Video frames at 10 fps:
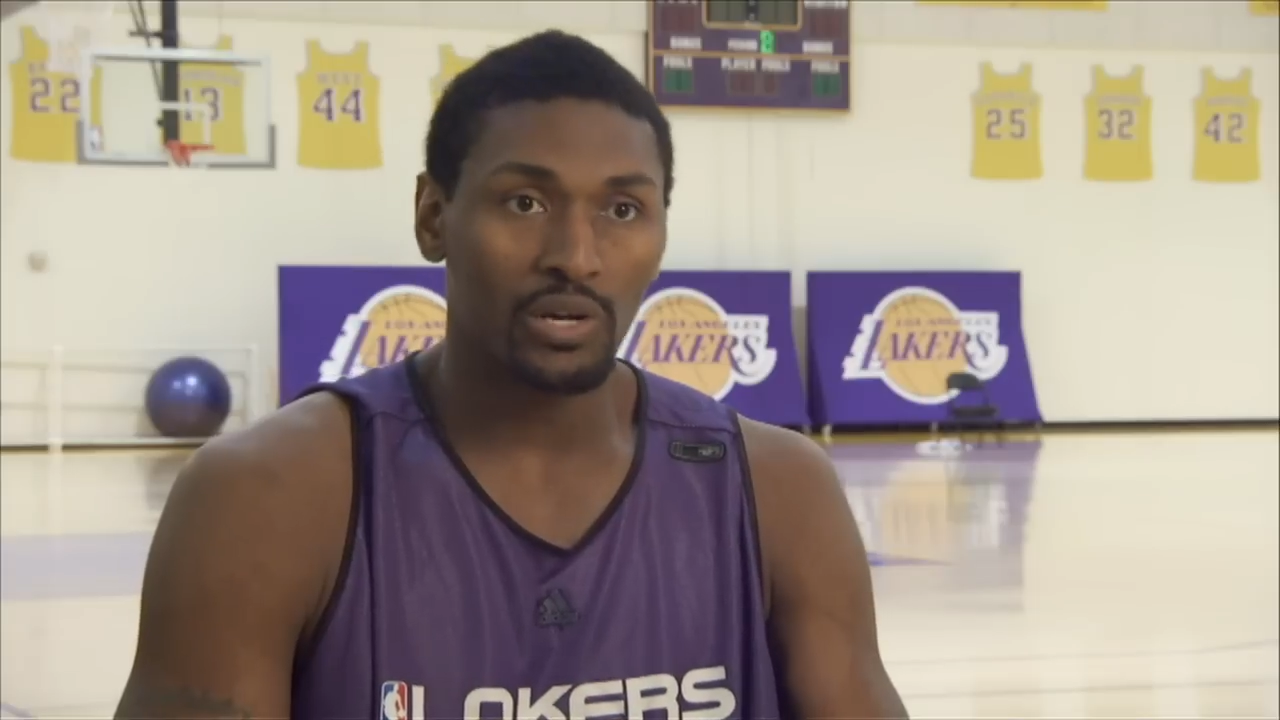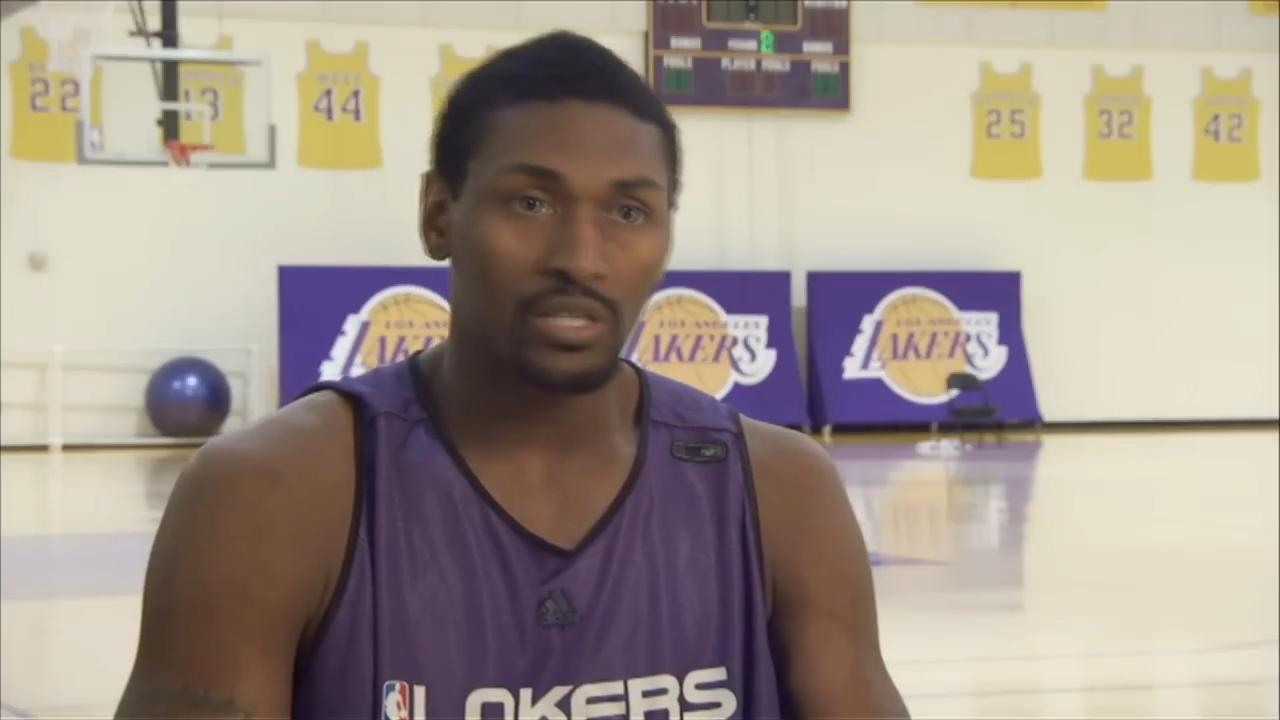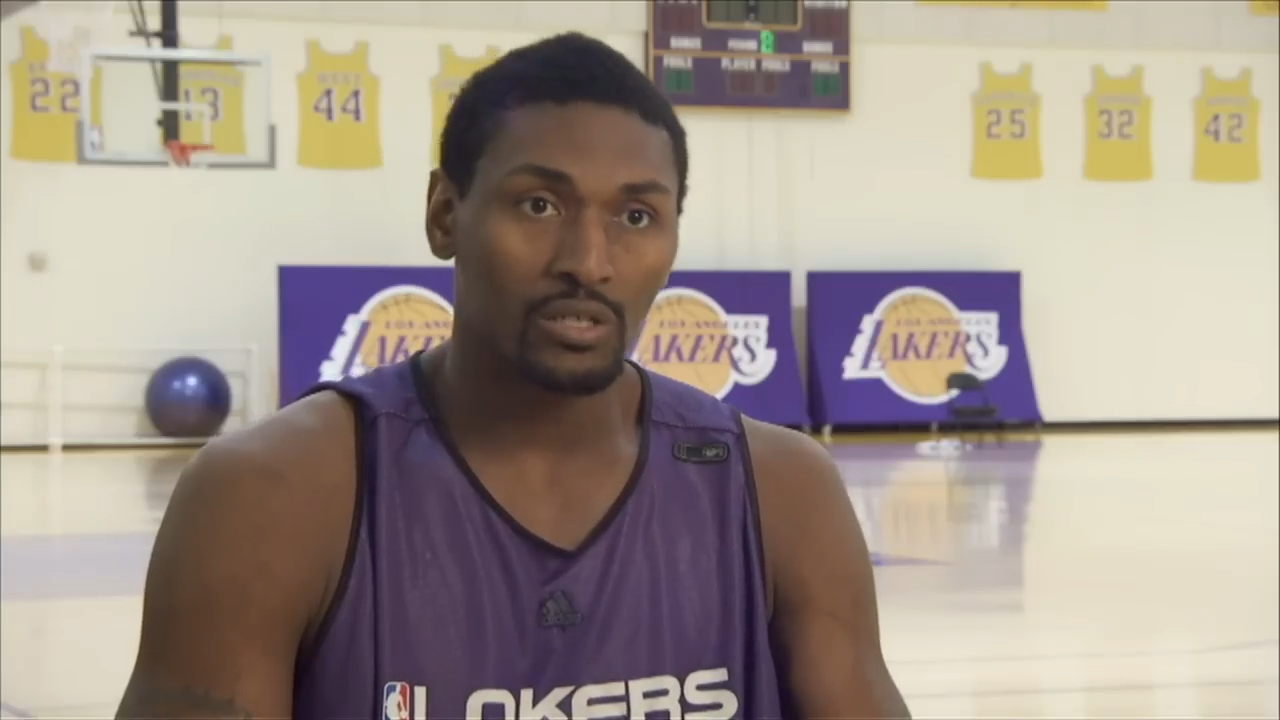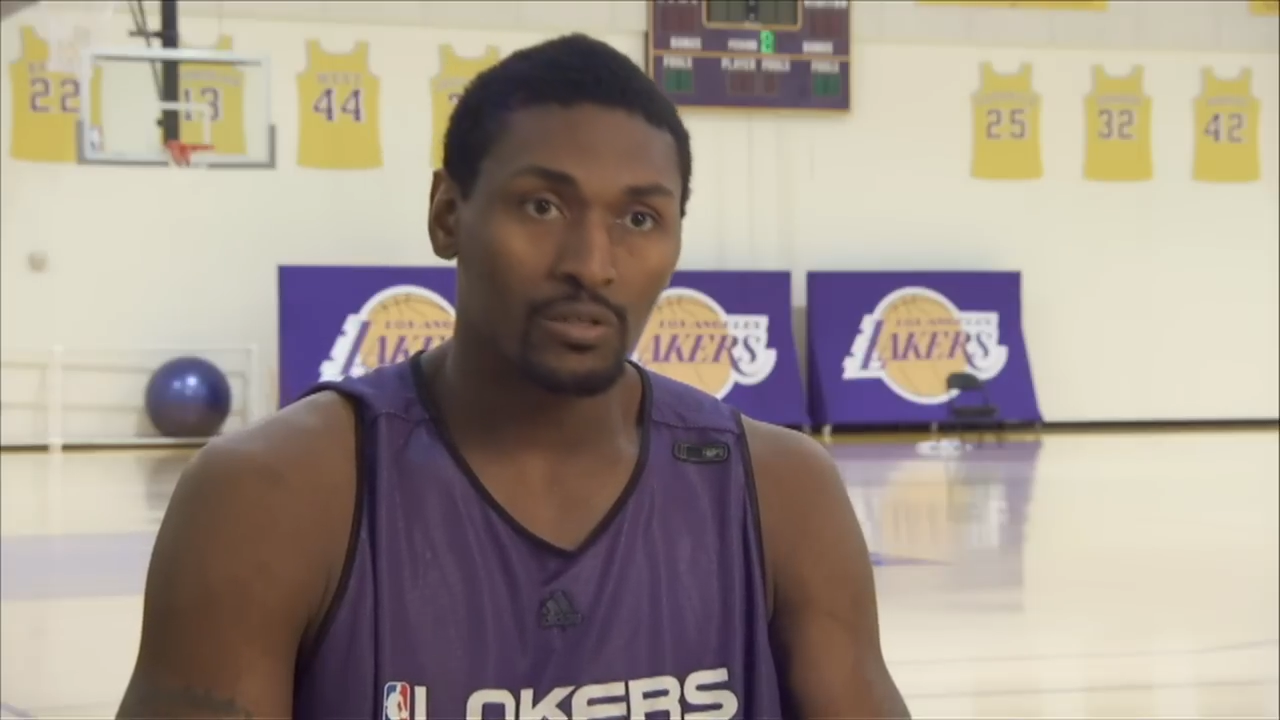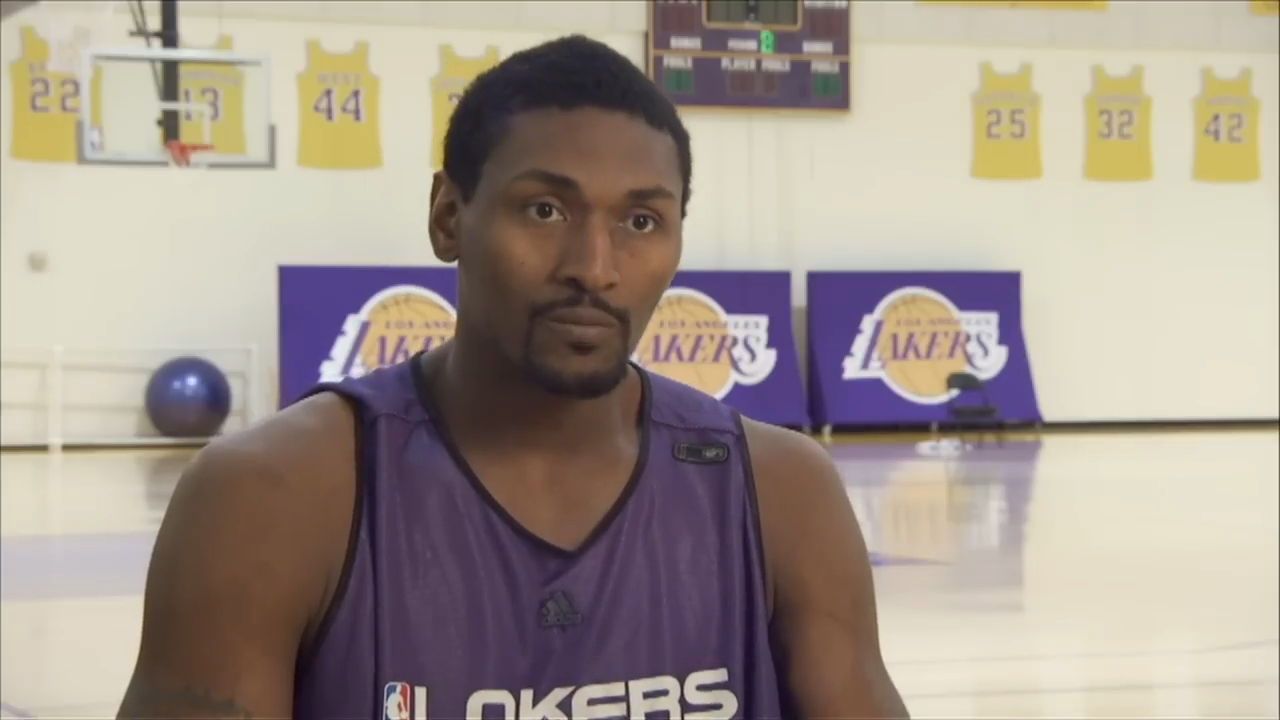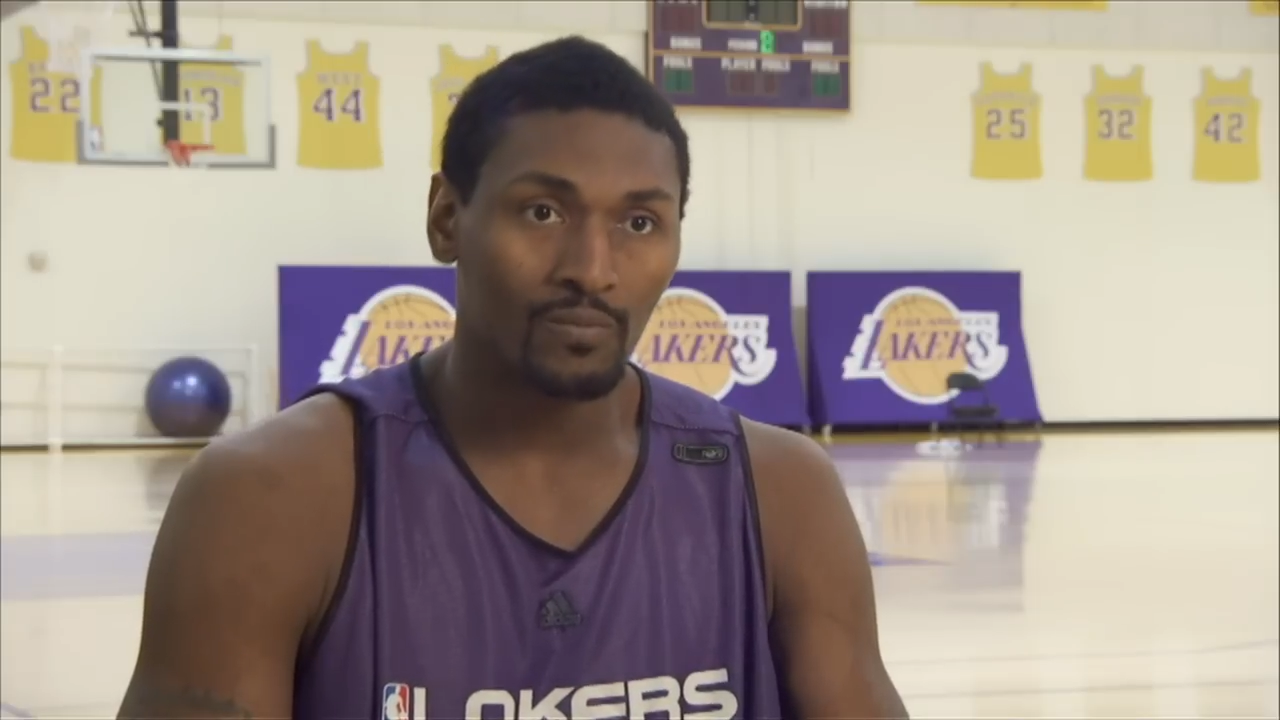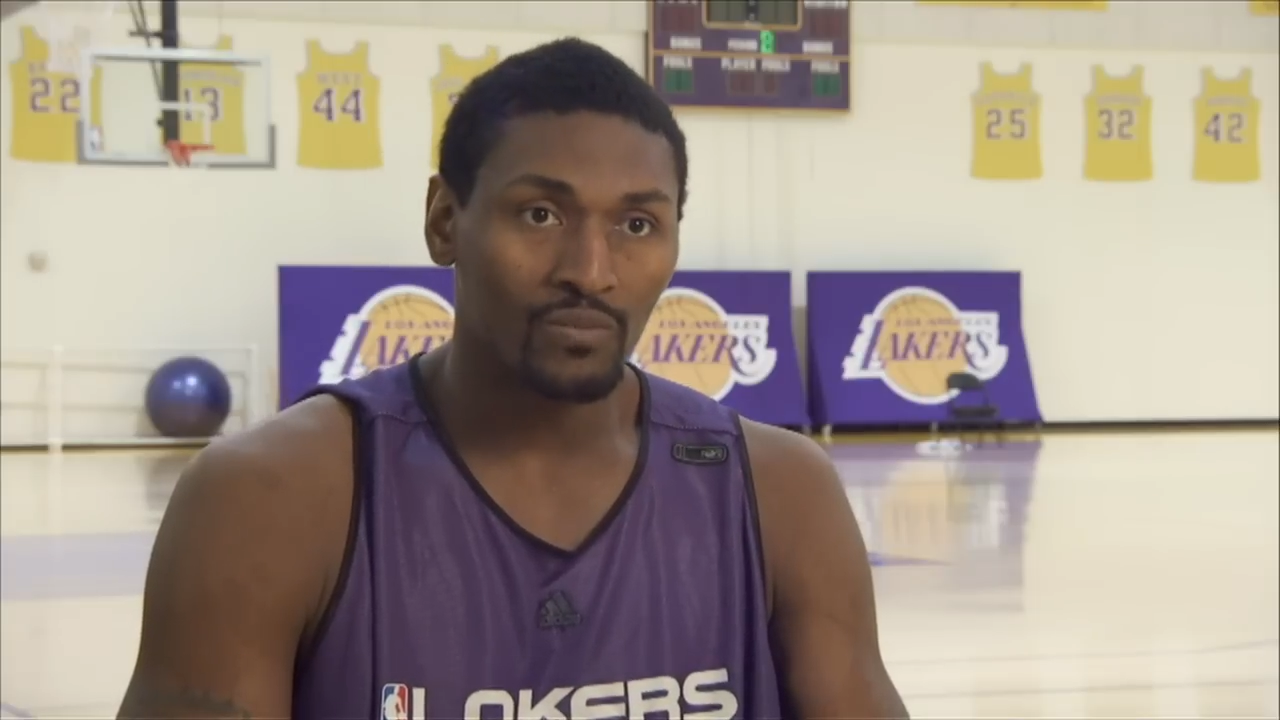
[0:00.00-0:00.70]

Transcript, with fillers: years old,